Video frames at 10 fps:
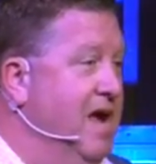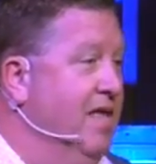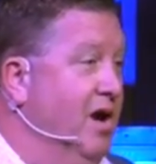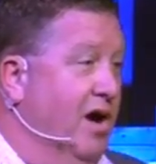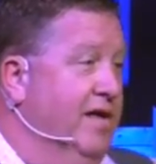
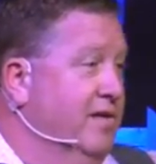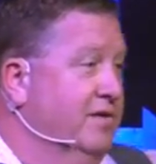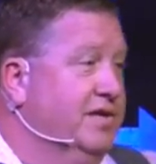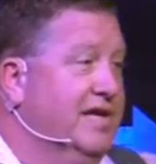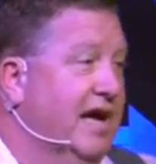Then all the
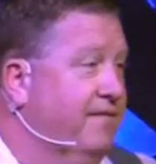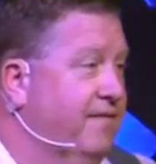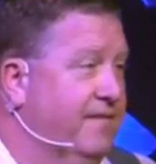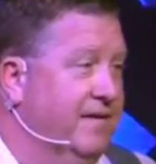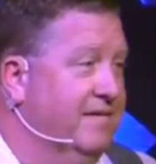other
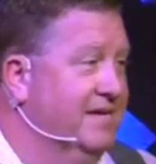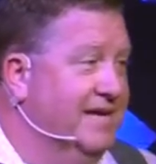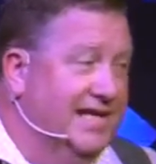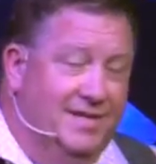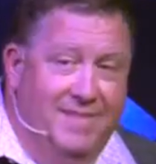stuff
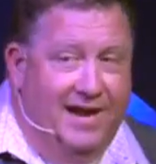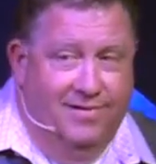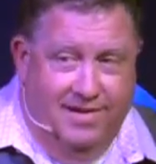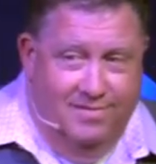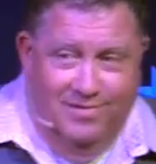doesn't
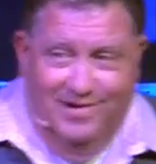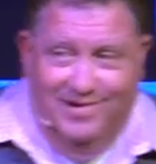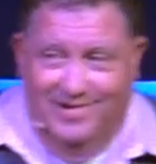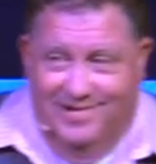matter anymore.